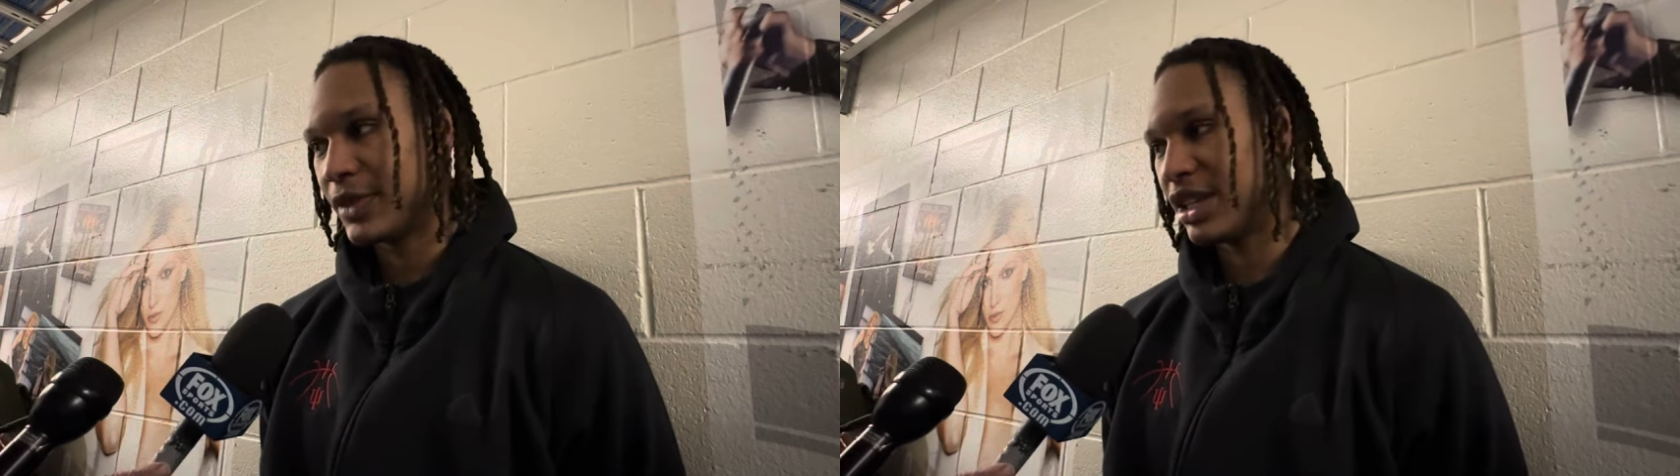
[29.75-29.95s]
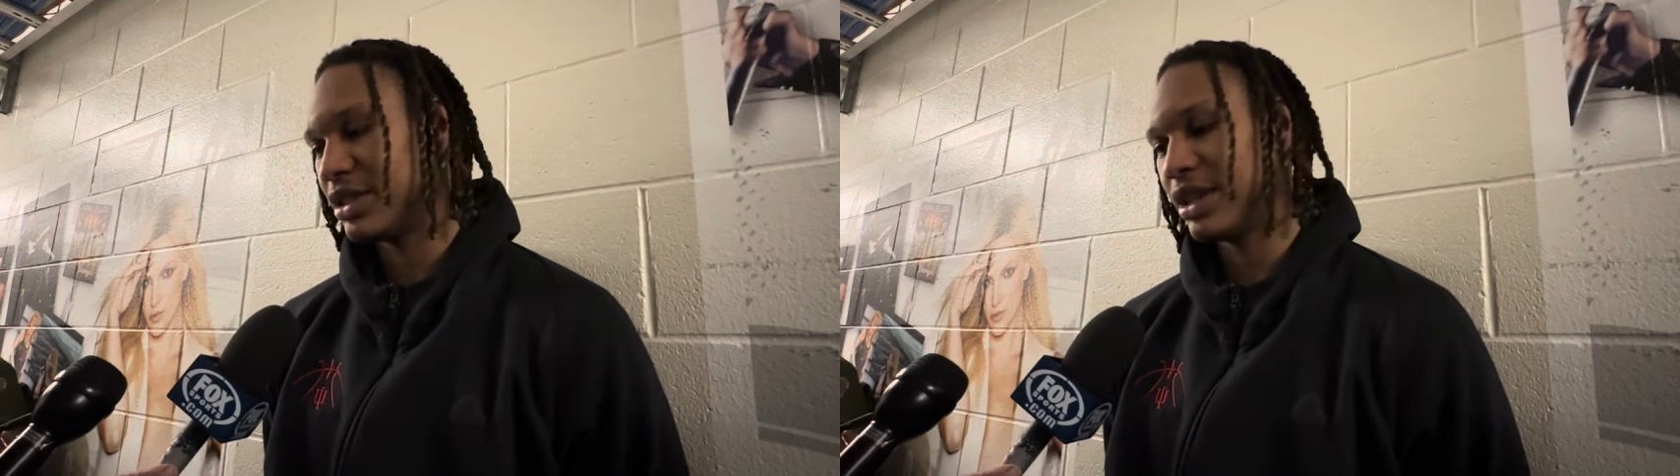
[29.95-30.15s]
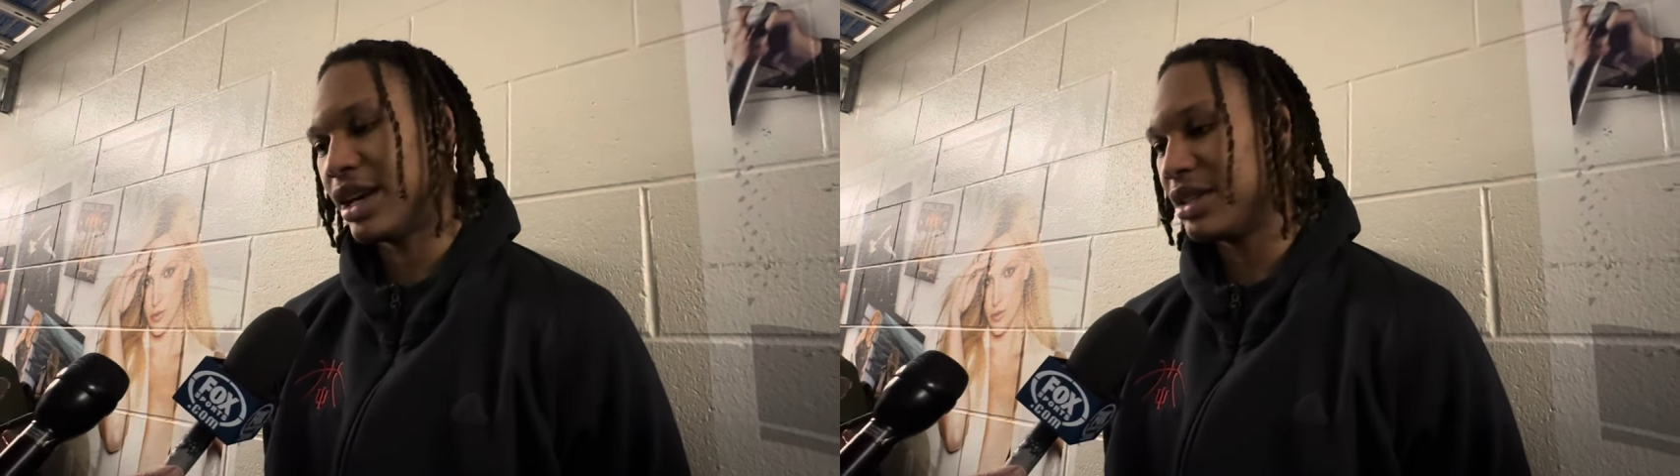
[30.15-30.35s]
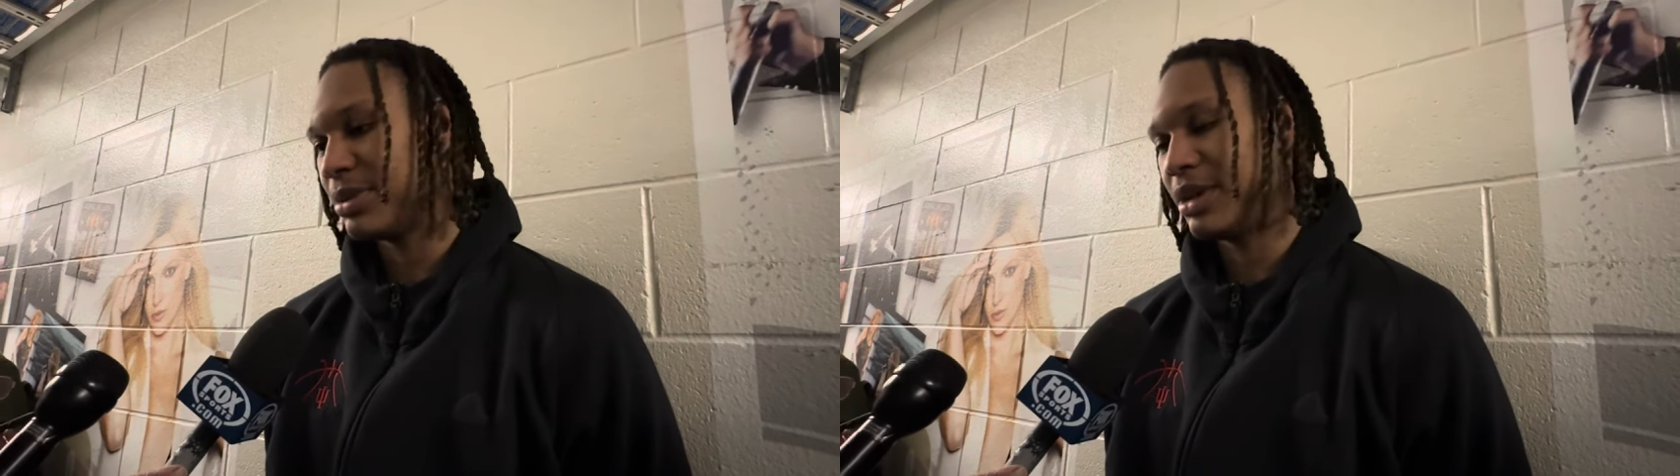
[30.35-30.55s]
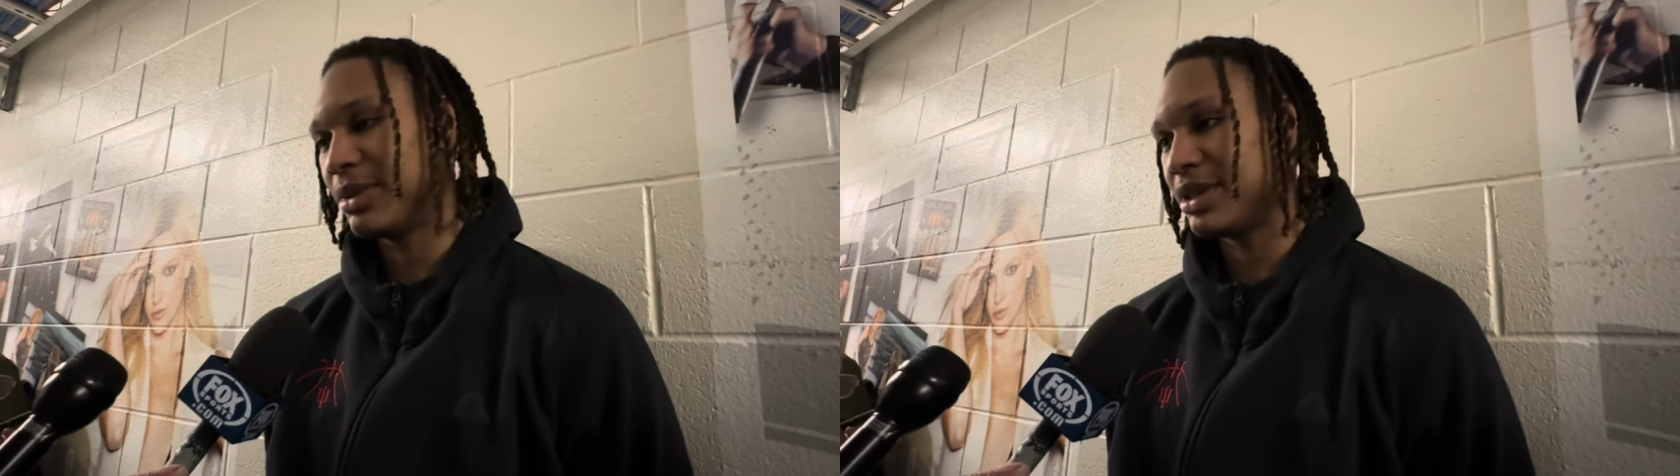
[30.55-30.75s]
that's
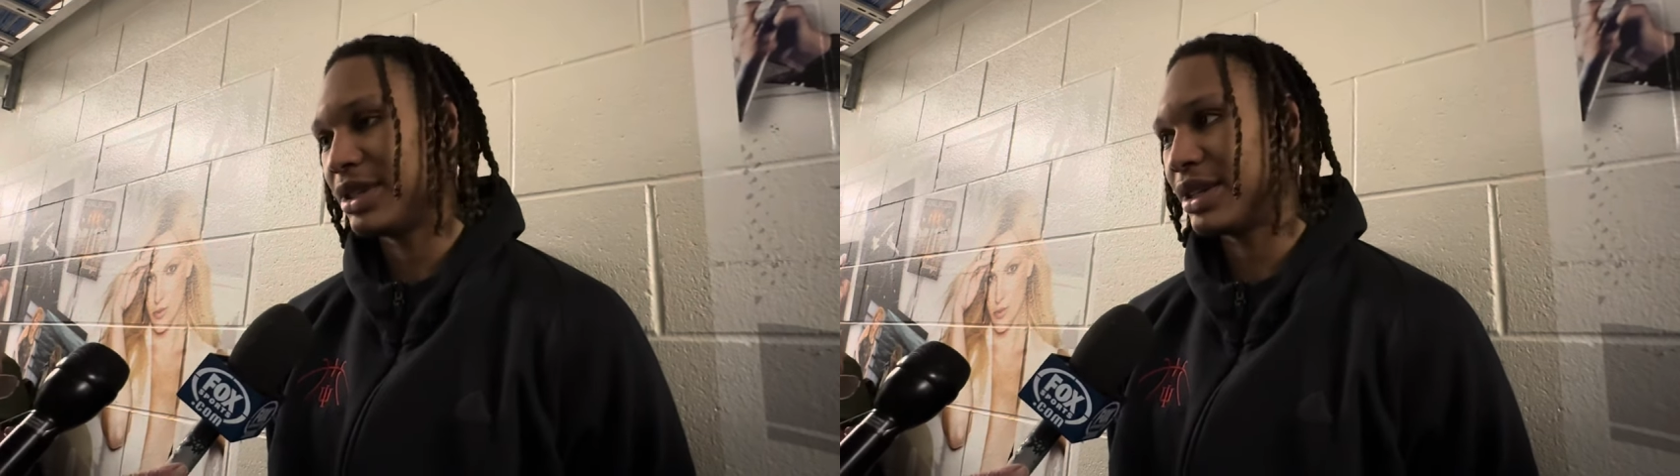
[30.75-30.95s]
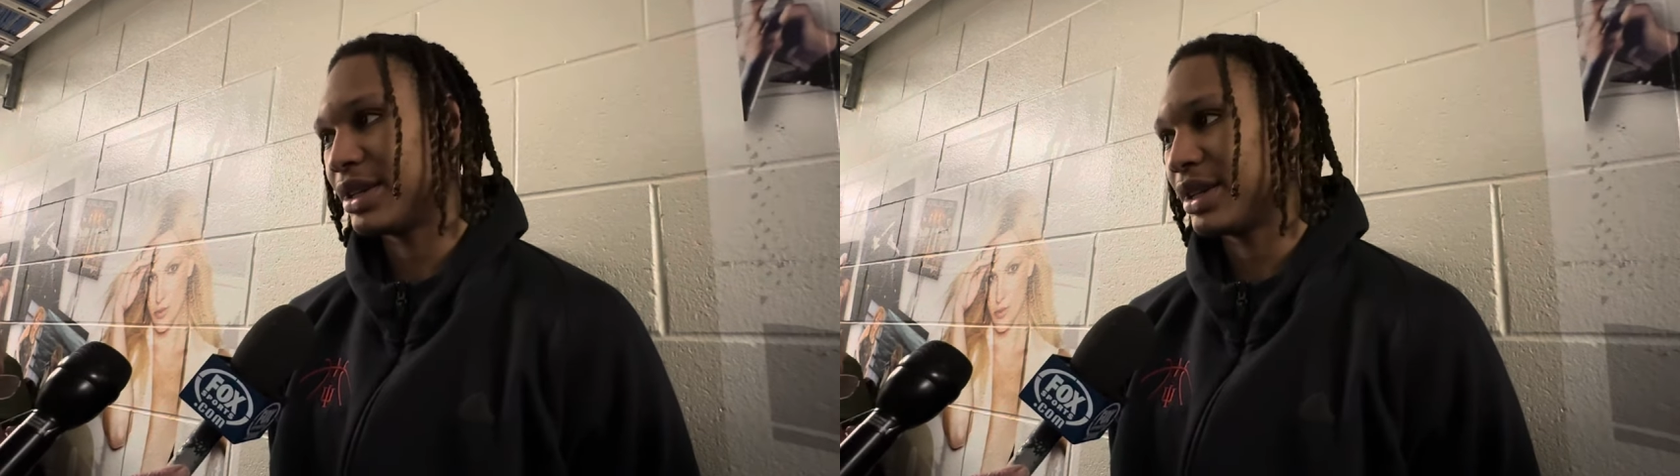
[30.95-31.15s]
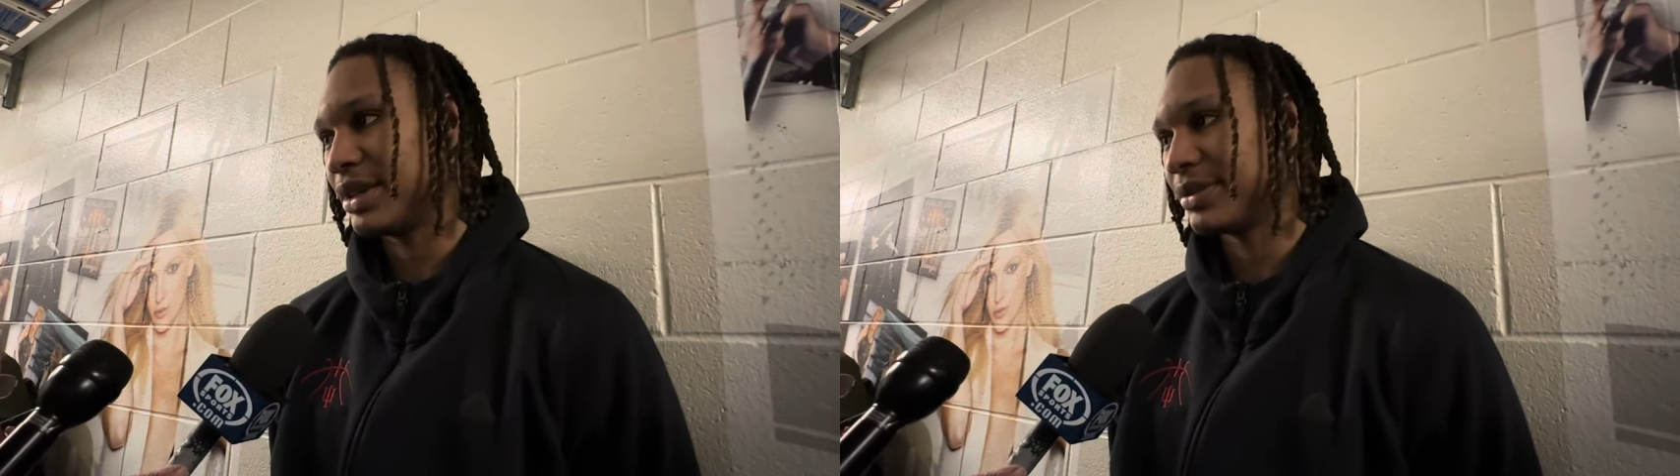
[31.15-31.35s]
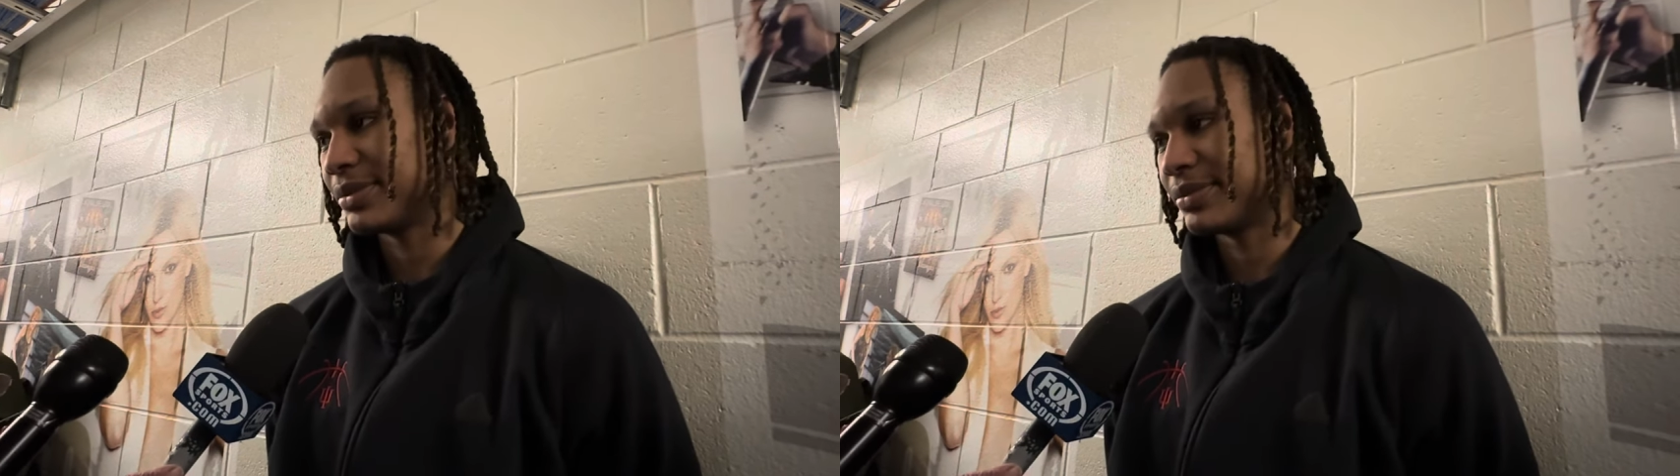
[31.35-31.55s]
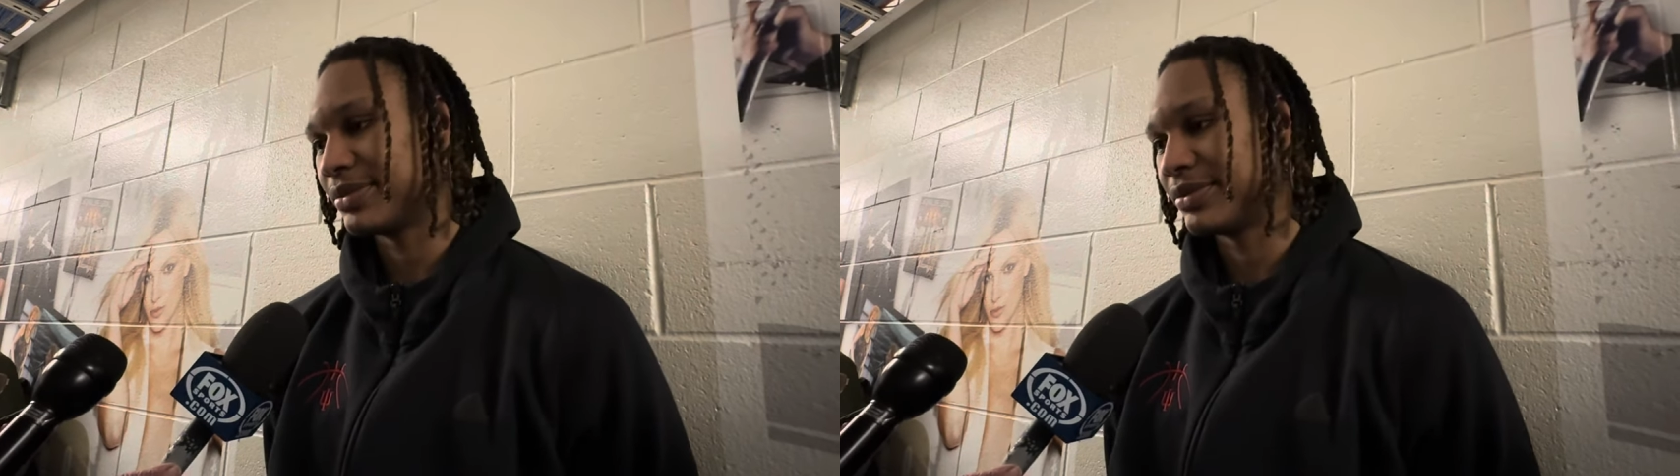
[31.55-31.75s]
pretty much it.
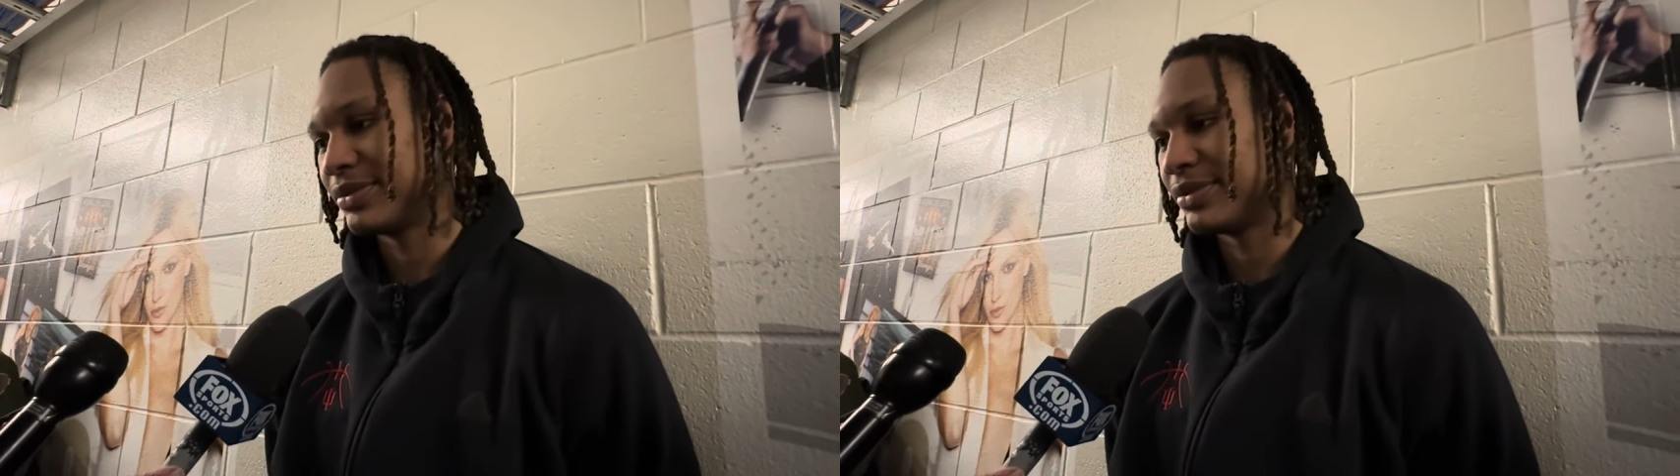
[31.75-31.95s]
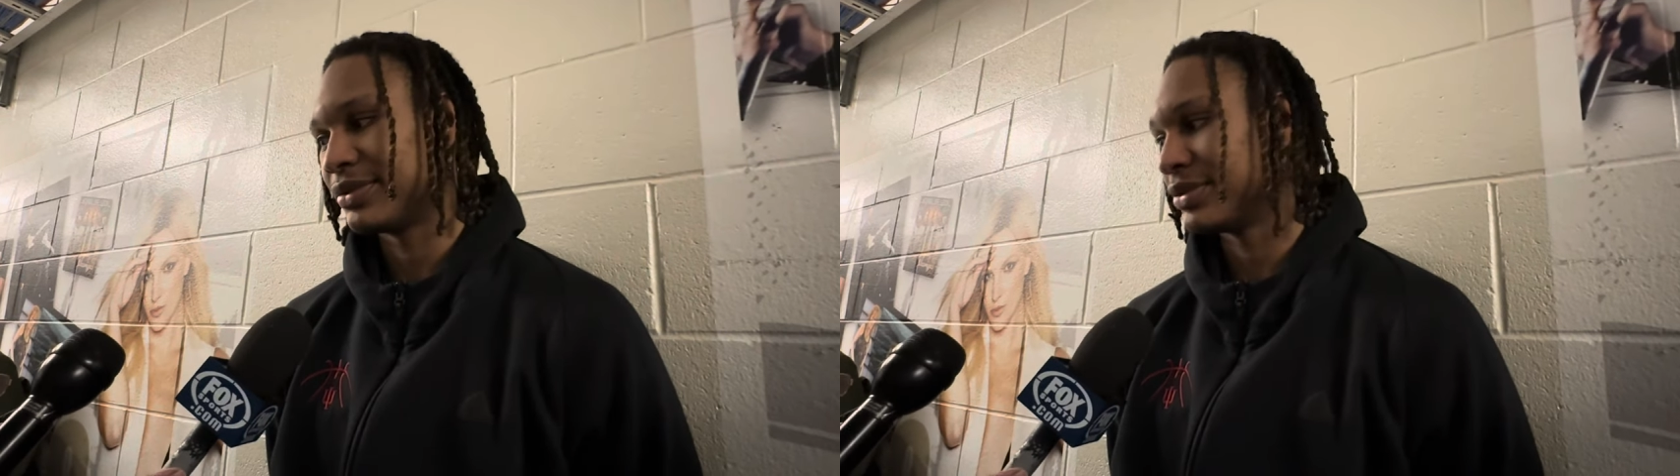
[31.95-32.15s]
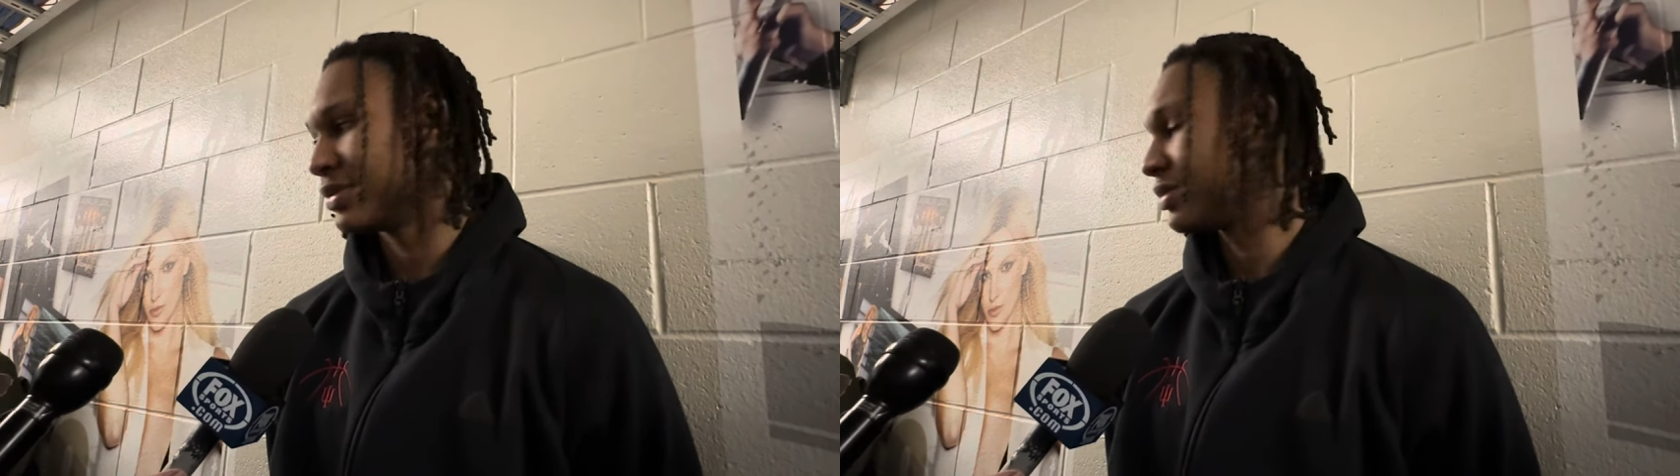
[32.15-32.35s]
What do you